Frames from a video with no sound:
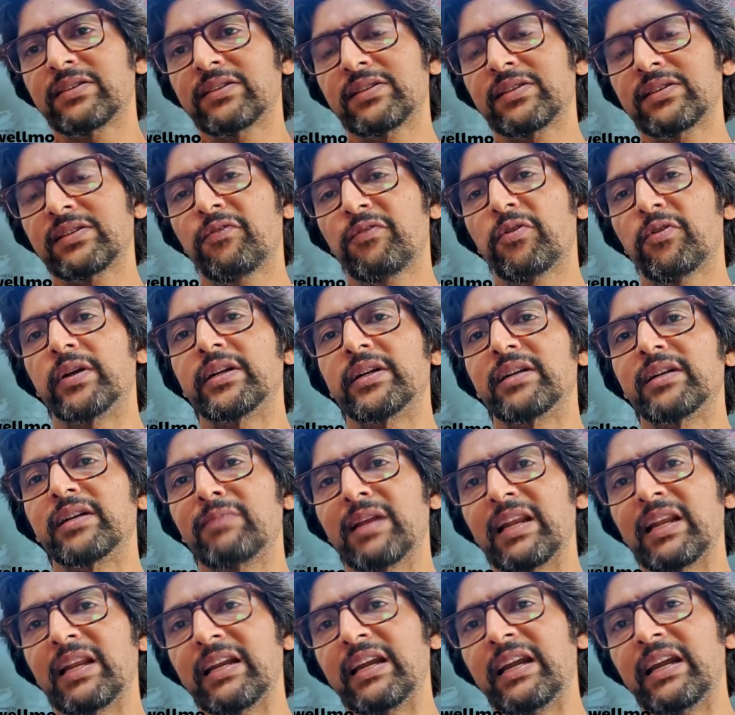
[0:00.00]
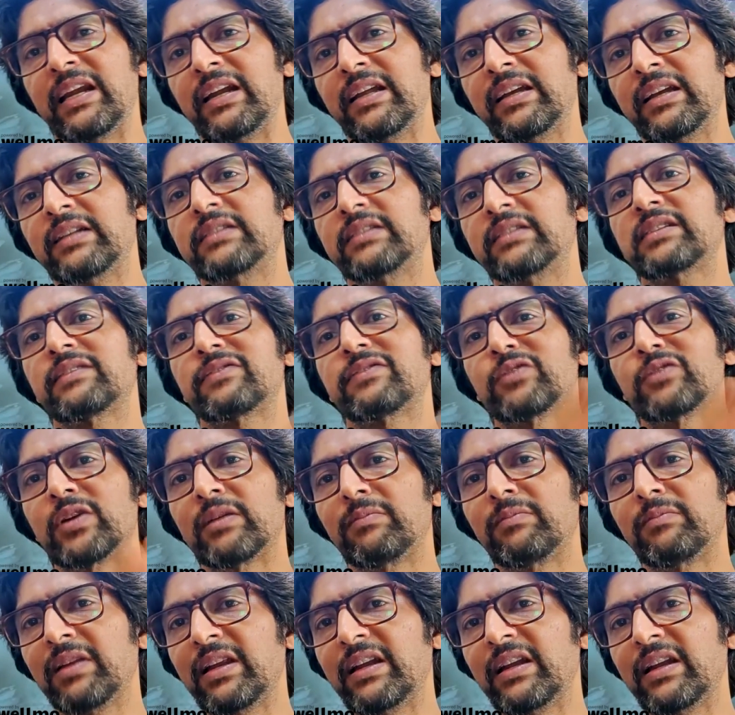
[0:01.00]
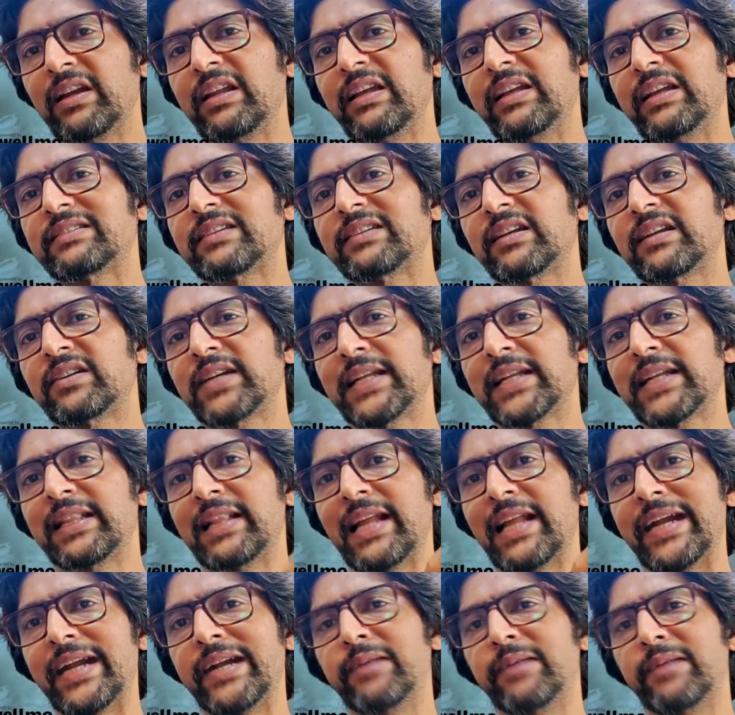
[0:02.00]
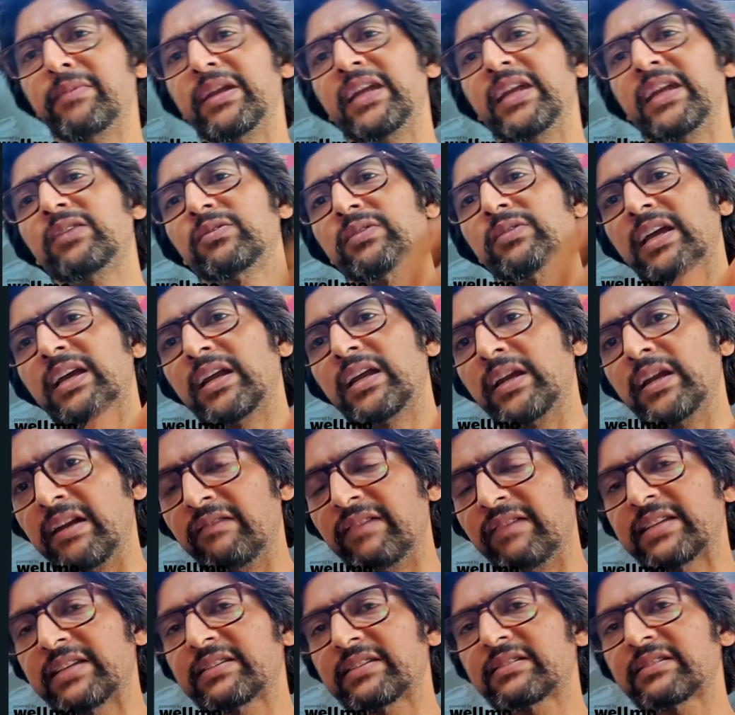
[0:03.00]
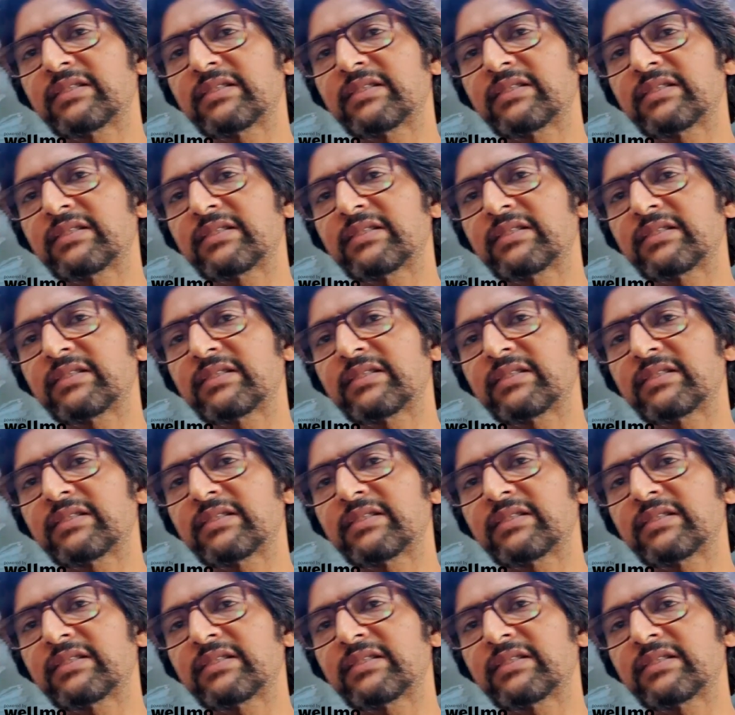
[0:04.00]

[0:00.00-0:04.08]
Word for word: is the 400 million Indians, affordability, etc., led me to then invest